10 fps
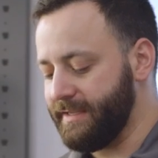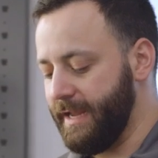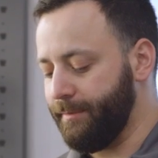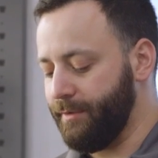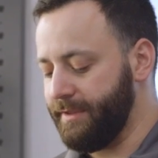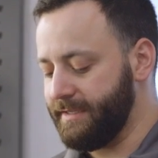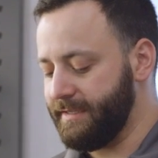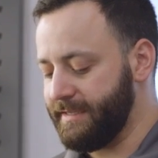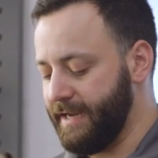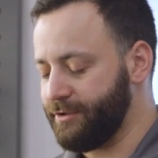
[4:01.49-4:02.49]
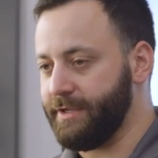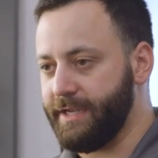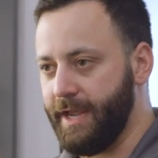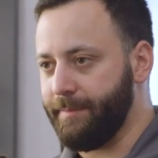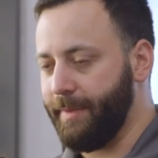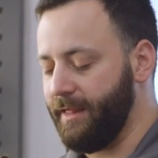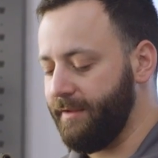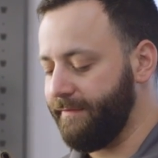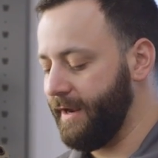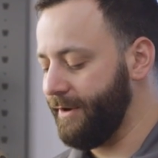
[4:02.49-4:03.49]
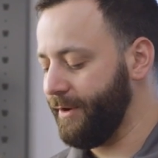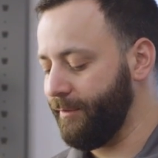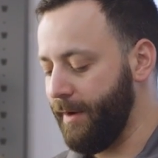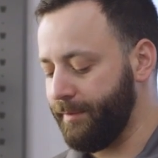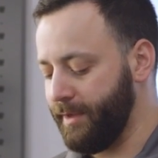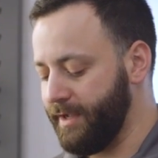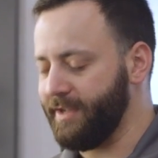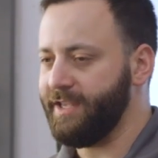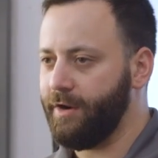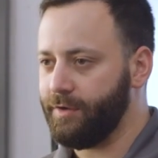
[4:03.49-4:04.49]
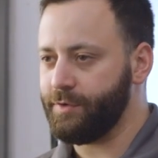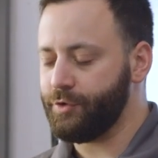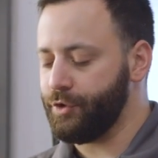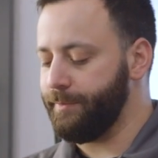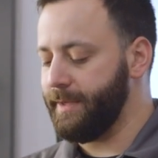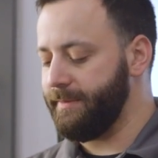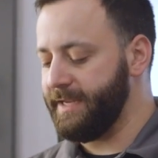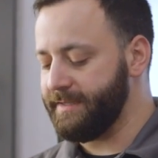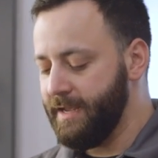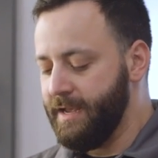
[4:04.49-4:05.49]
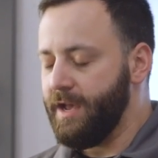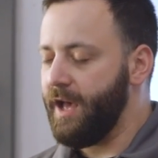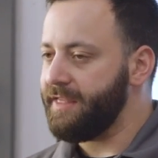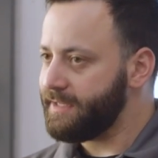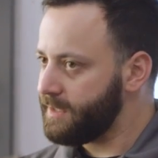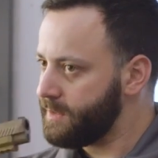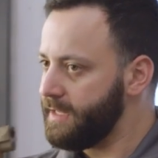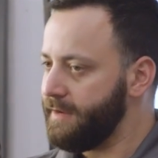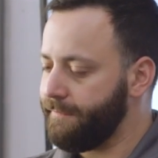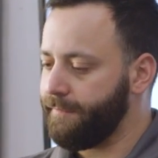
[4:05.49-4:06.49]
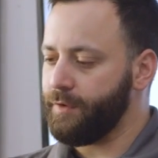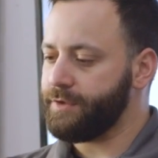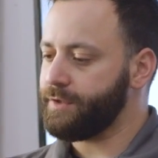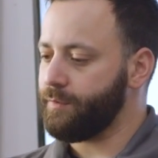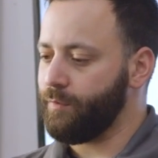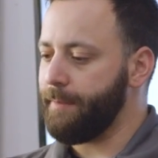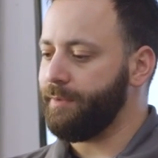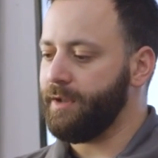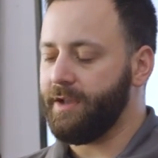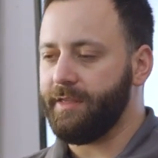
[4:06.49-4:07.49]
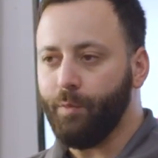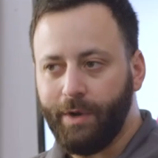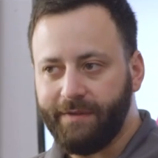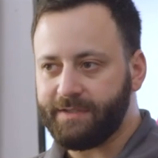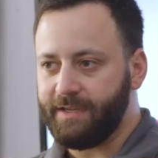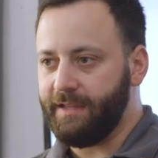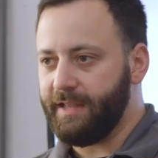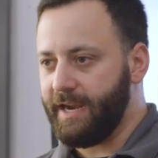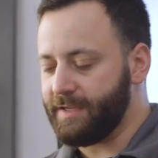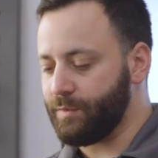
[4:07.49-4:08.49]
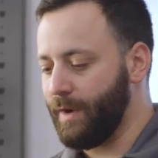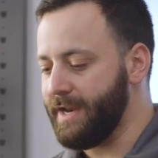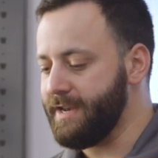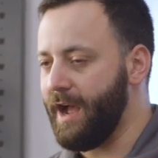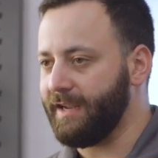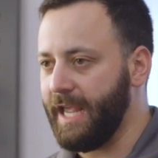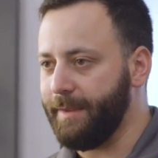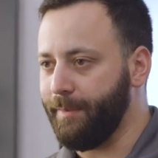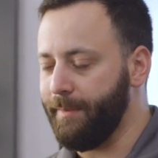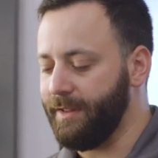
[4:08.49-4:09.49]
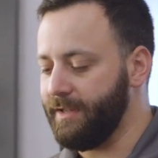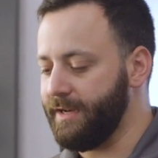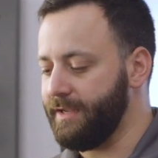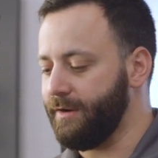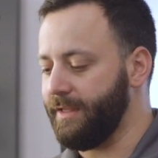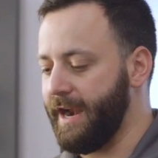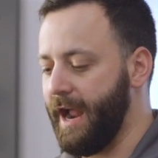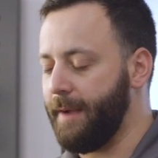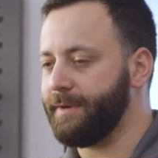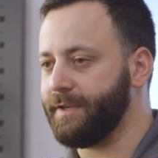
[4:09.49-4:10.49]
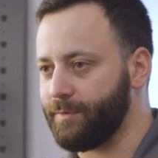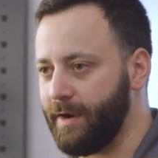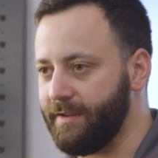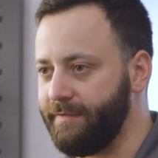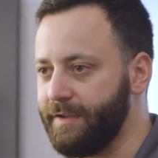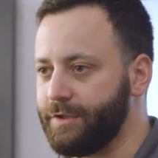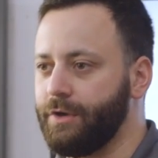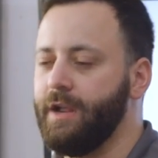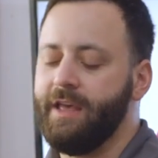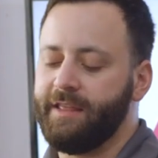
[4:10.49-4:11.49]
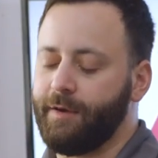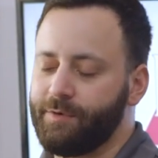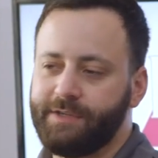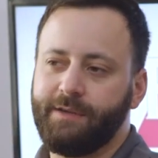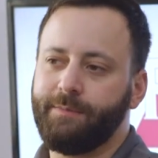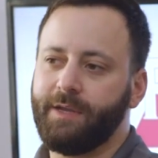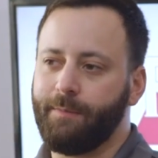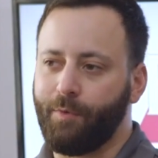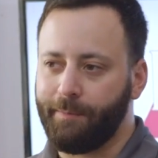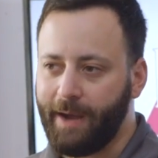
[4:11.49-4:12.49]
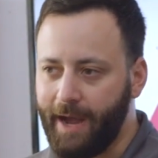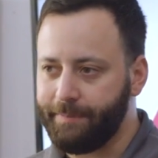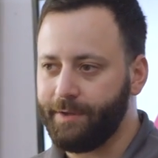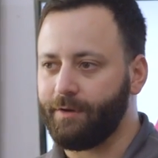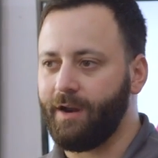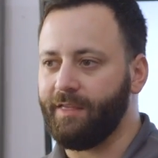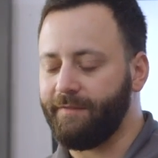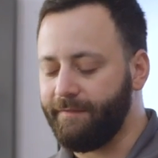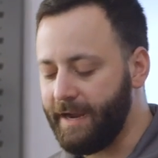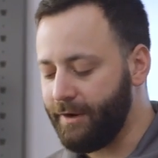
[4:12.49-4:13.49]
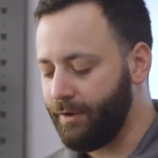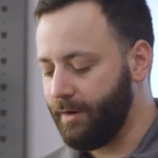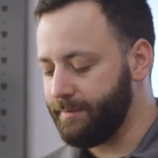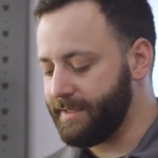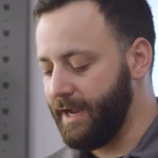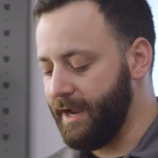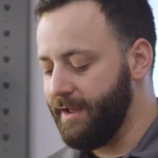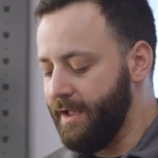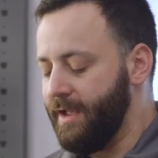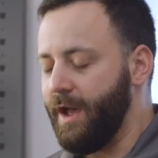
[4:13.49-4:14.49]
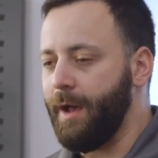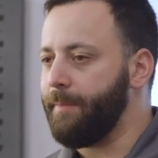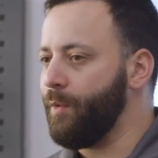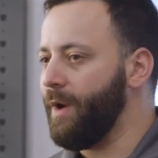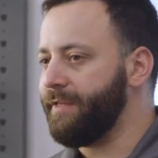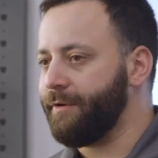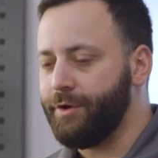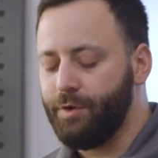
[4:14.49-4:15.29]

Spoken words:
example. This is actually a pellet firing replica, can also shoot BBs. This is the first replica that we've seen that has red dot capability, you know, that optics ready feature that we're seeing become more popular on the firearm side. But whether